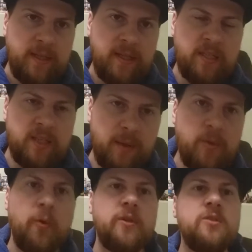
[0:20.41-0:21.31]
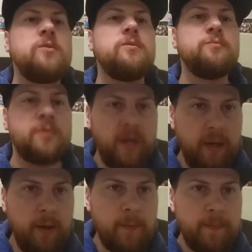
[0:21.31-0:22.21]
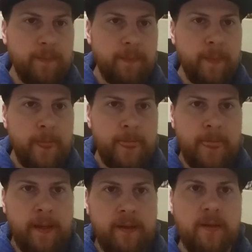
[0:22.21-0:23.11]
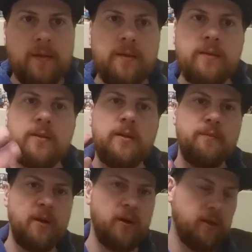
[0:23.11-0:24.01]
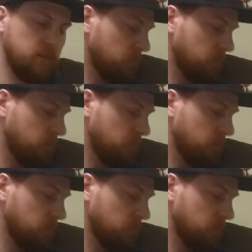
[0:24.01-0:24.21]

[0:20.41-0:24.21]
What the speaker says: is I'm going to compare American